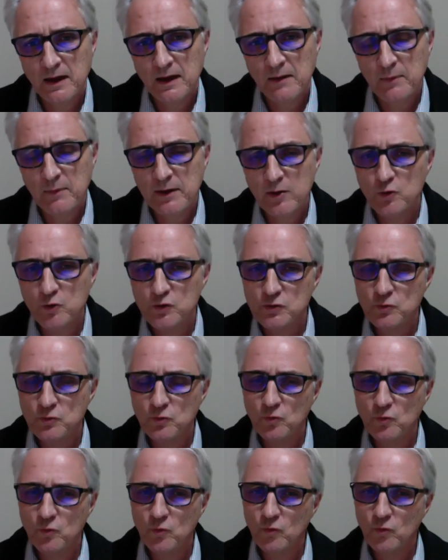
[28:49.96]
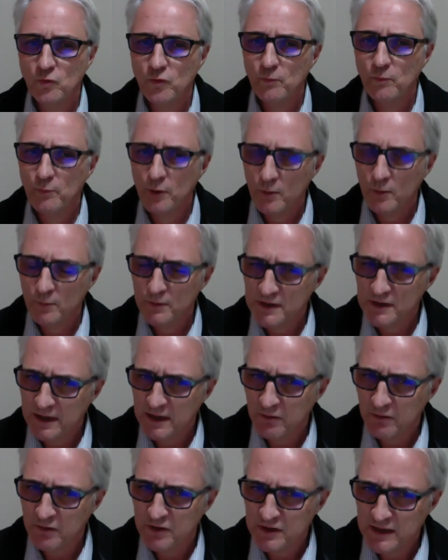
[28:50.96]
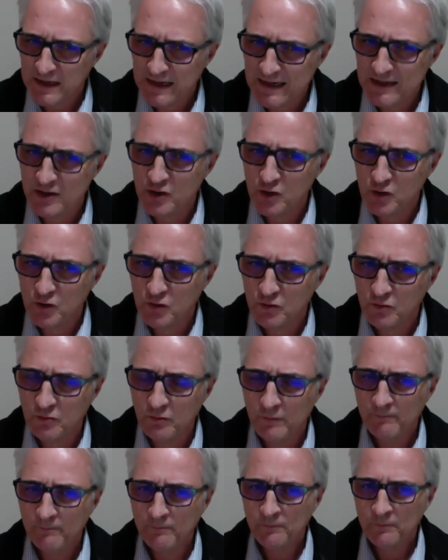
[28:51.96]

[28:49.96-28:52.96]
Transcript: because the purpose here is to get you to